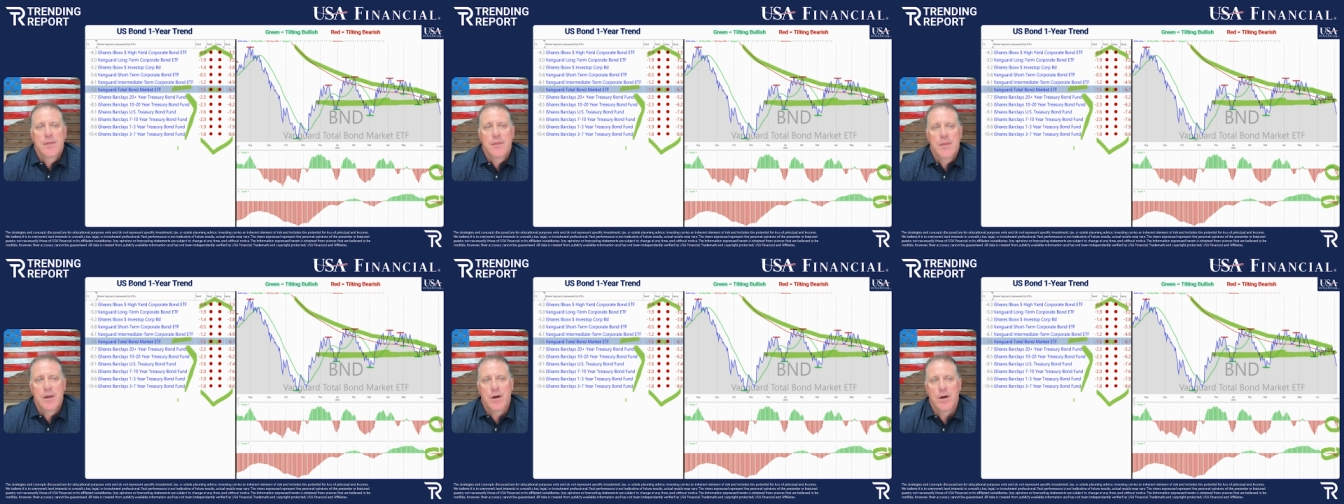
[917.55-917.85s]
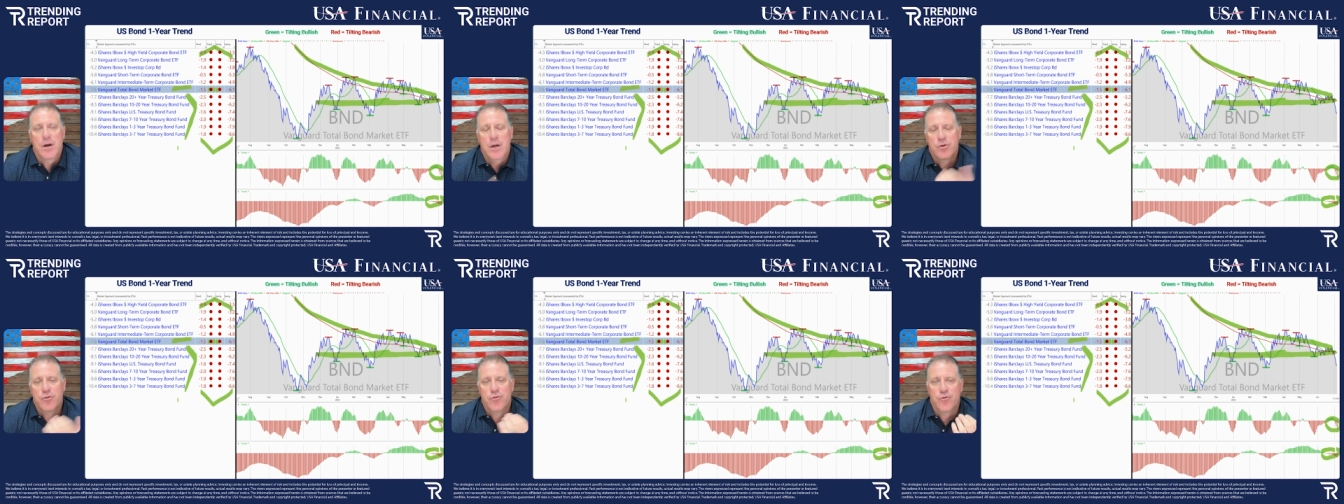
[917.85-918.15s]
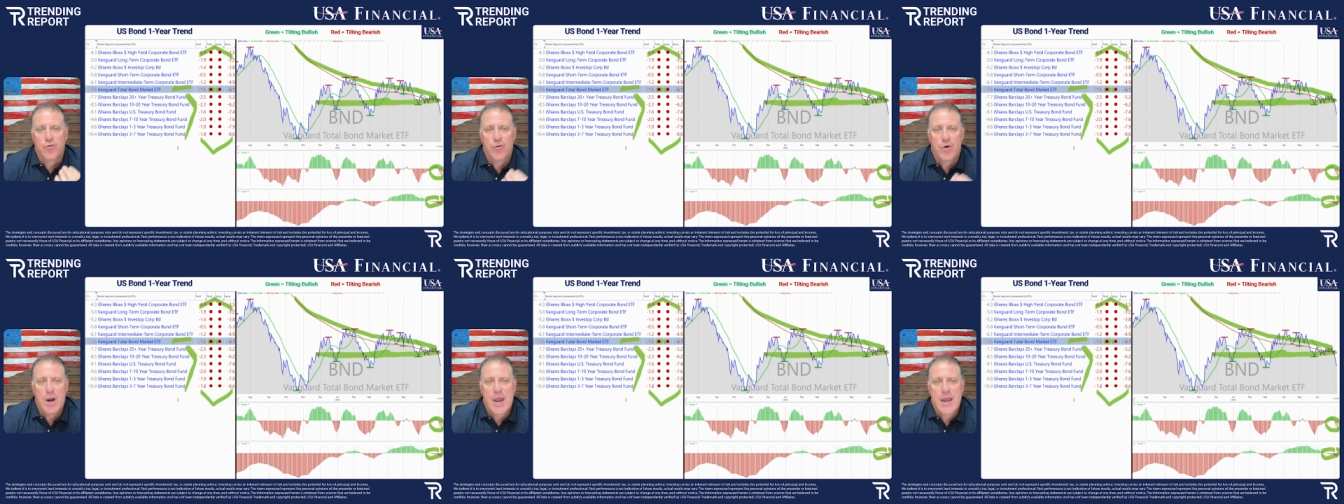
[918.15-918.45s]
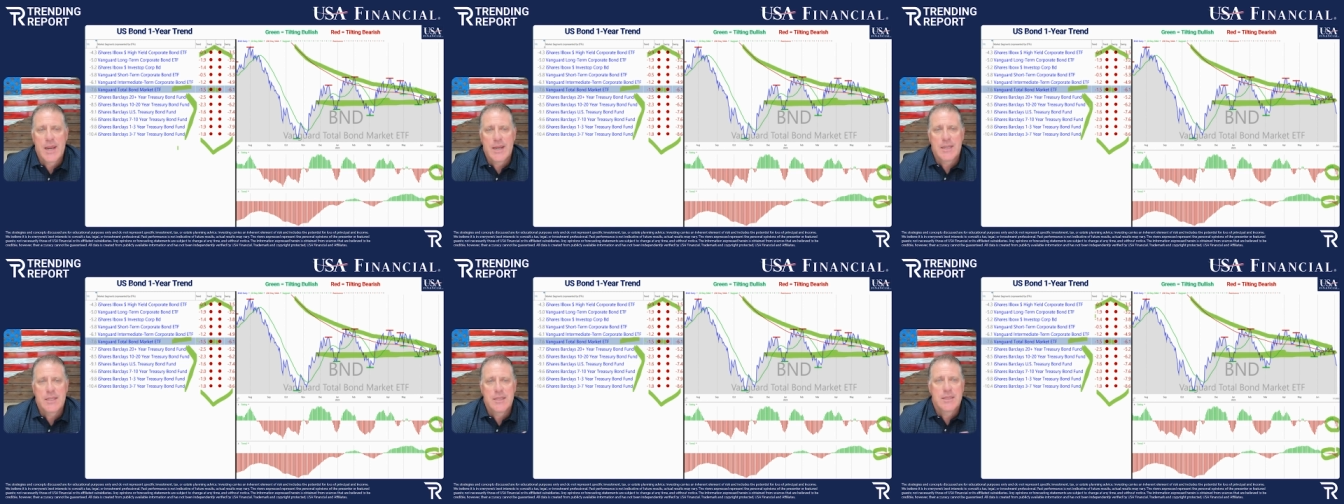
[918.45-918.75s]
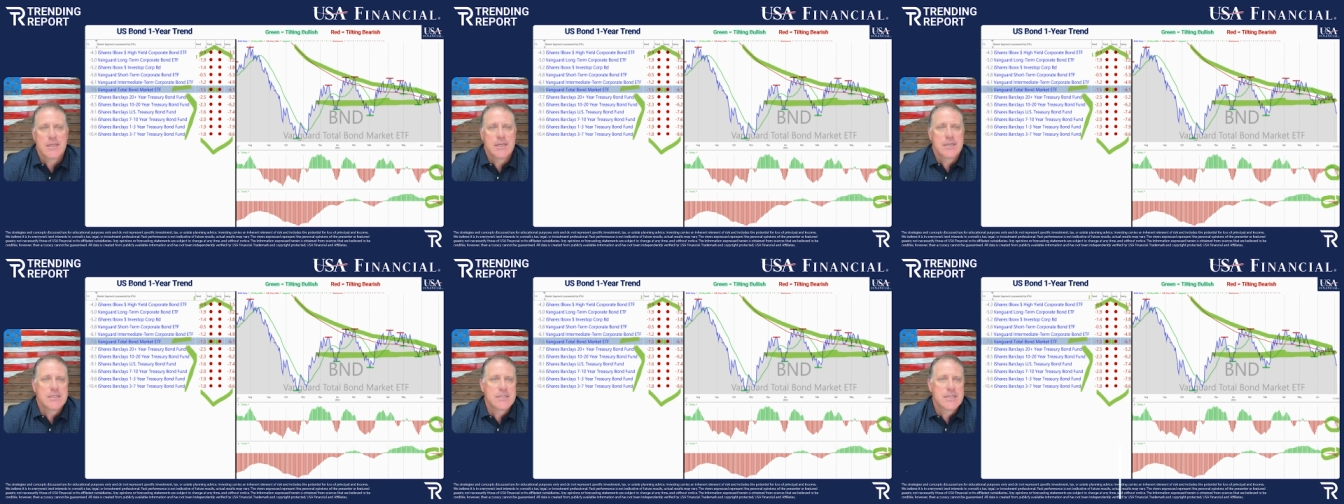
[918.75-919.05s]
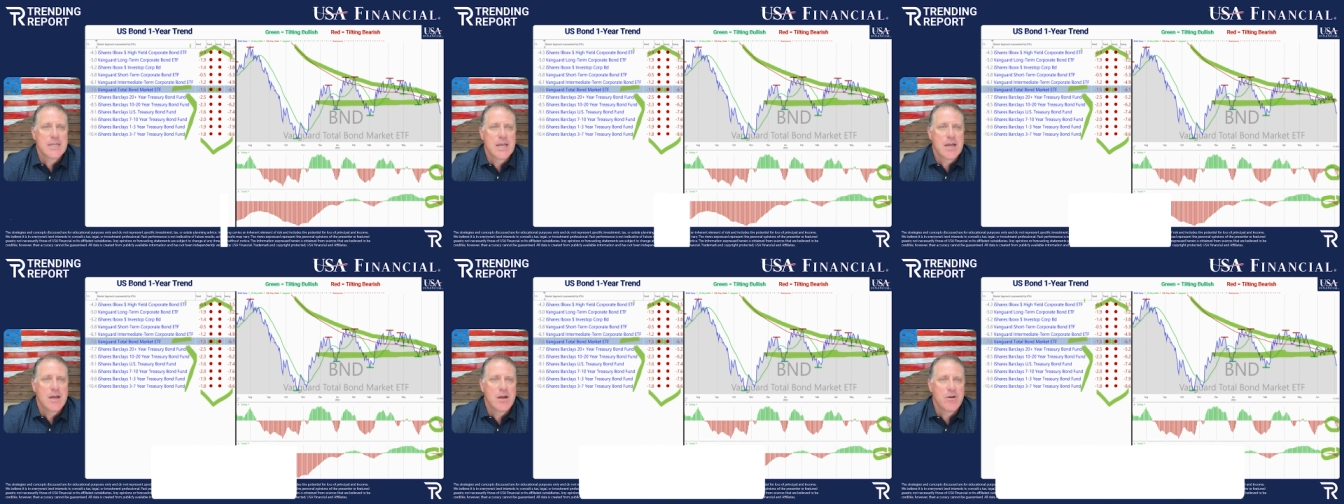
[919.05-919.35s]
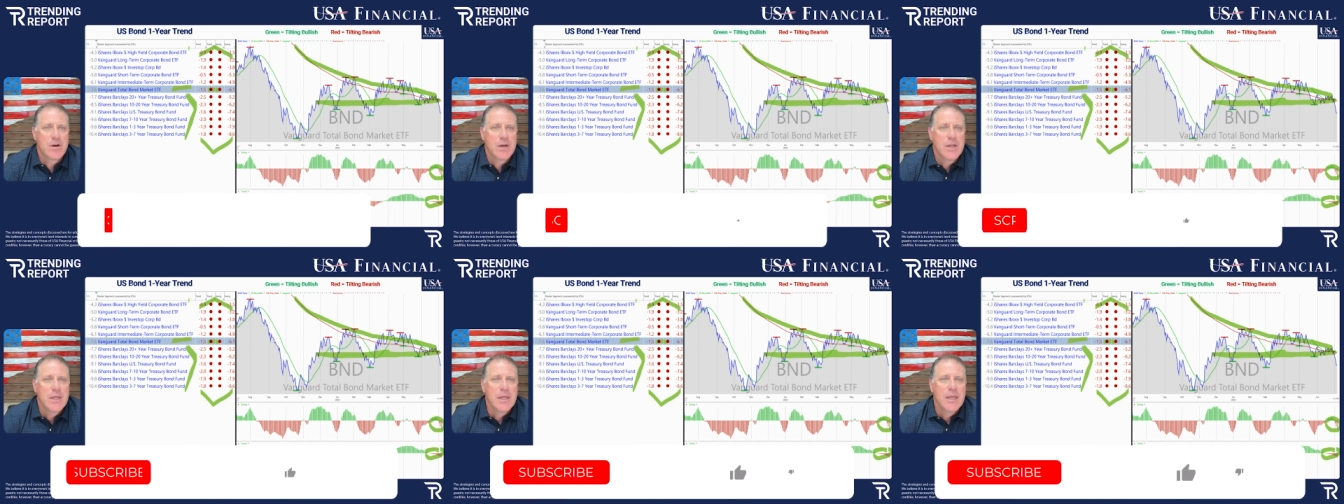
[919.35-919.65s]
that are dragging things
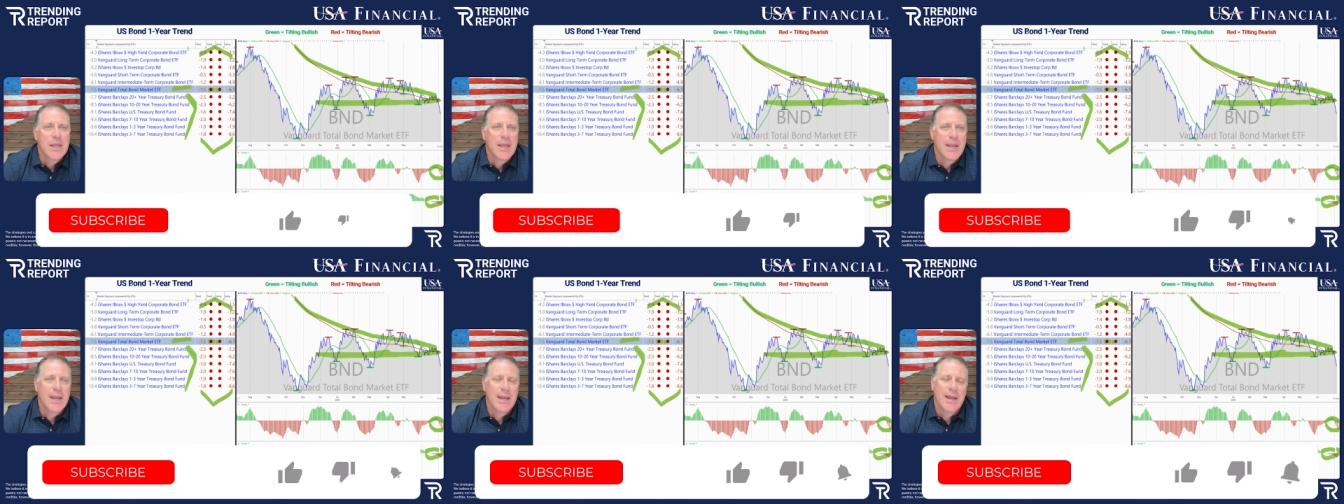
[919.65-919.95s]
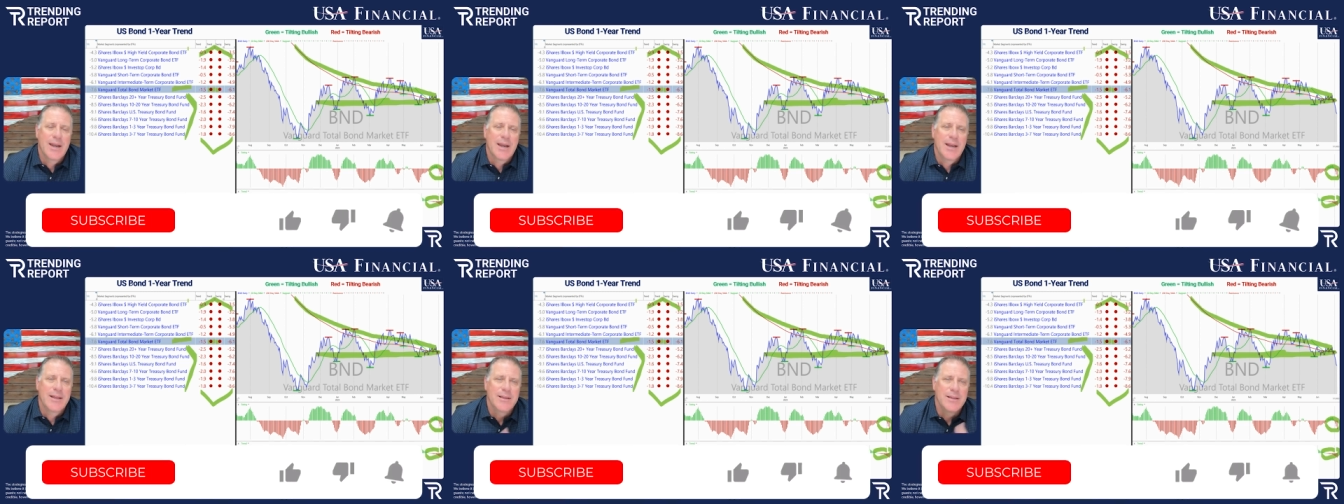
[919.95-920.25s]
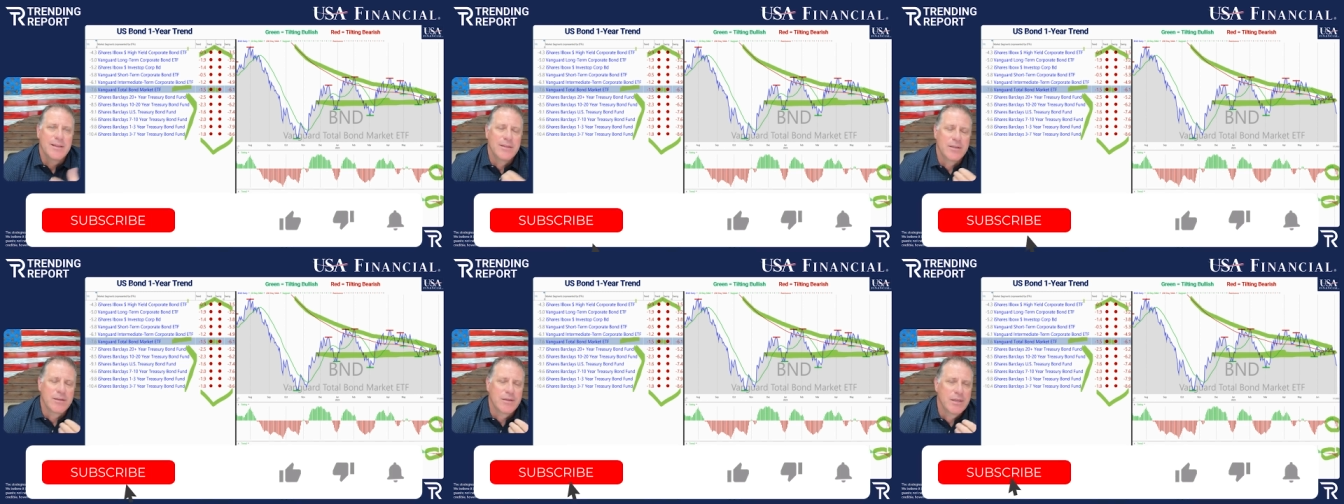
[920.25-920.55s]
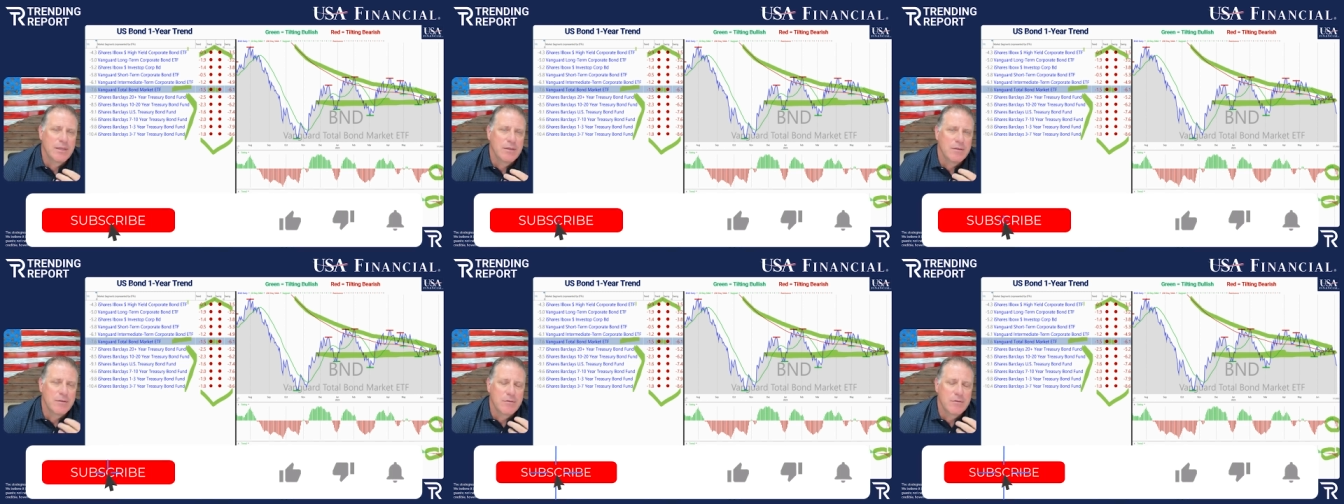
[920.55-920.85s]
down, and you